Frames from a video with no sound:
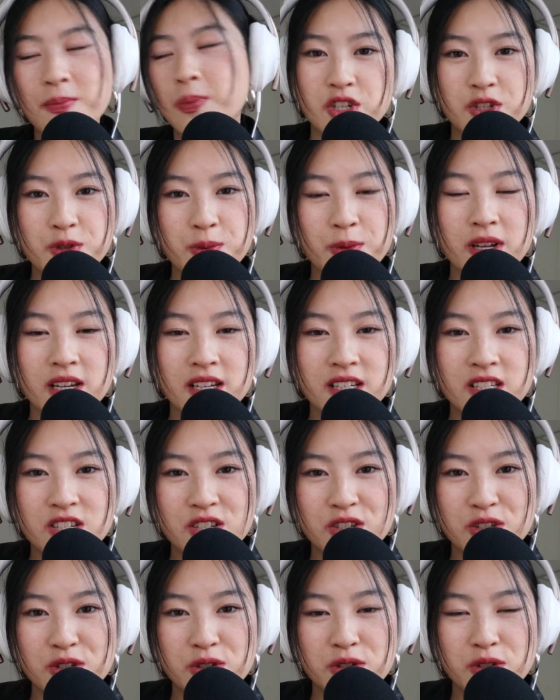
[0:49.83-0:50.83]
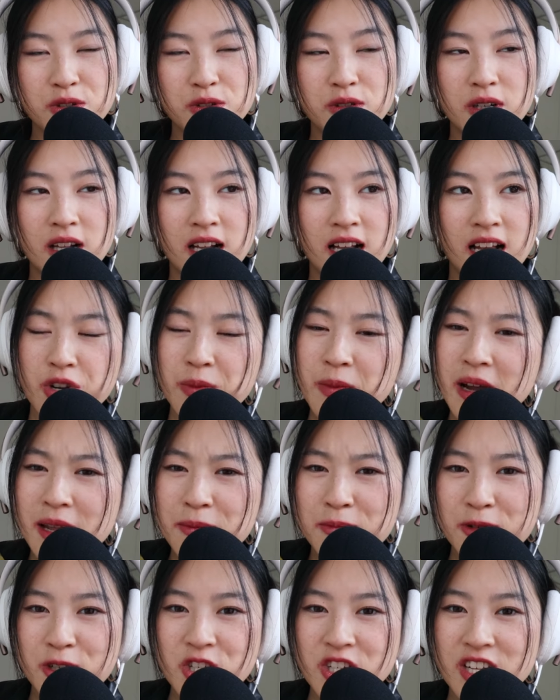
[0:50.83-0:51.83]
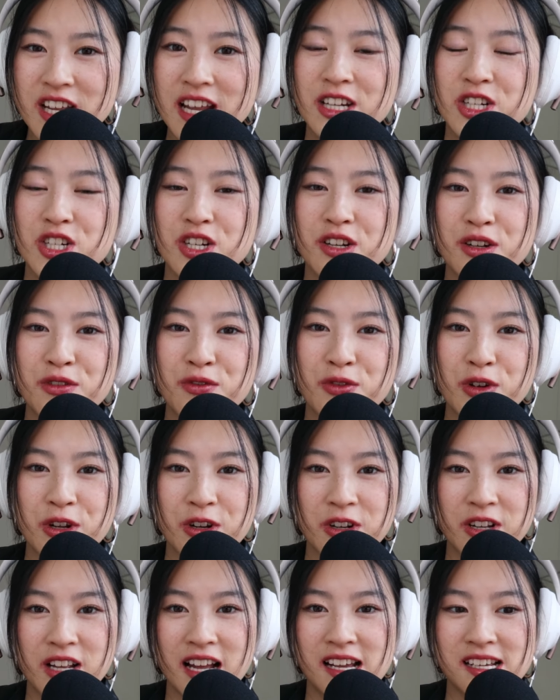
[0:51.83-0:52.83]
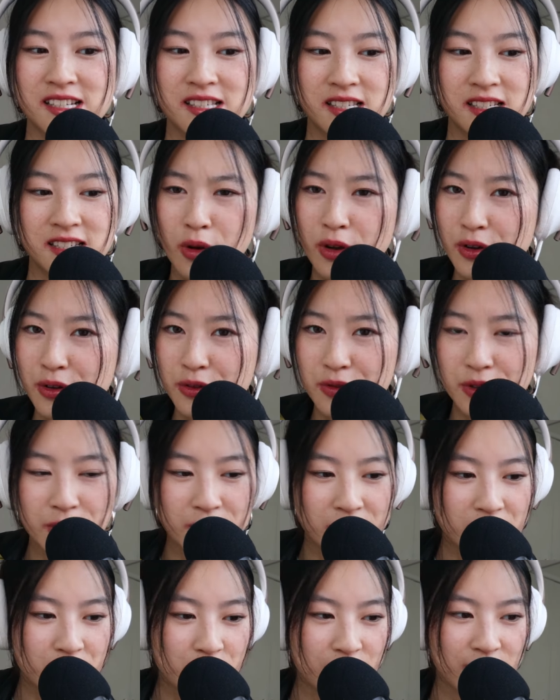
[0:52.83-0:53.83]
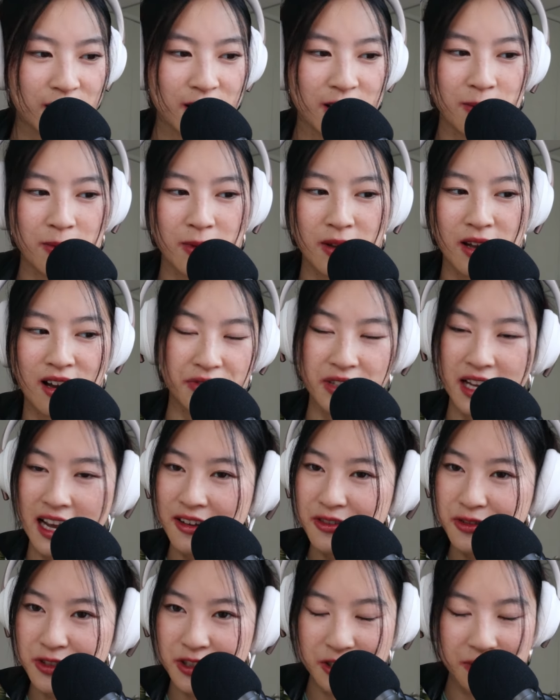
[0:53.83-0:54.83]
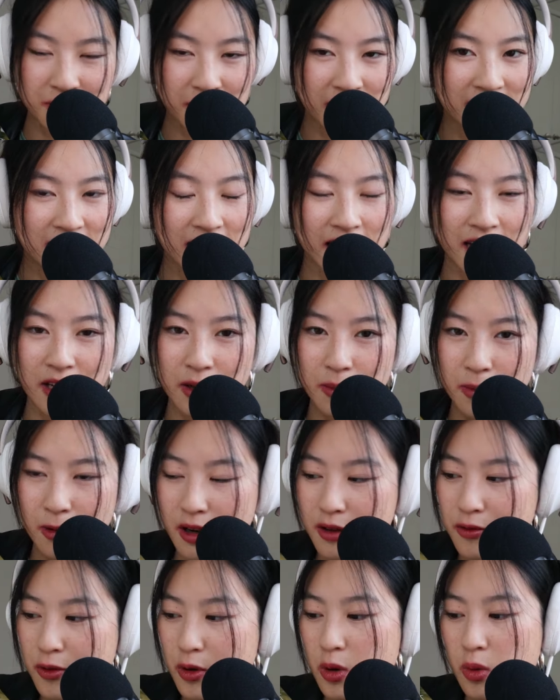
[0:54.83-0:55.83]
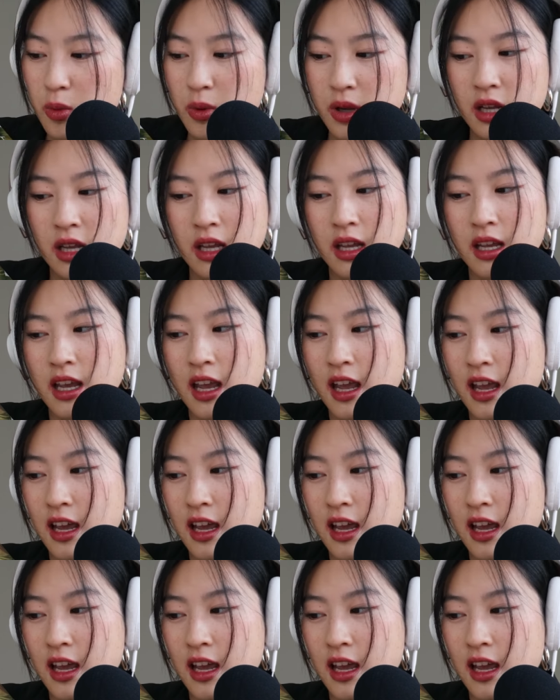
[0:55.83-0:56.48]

Just wanted to show my appreciation for your guys' loyal viewership, even after me taking a break for a week.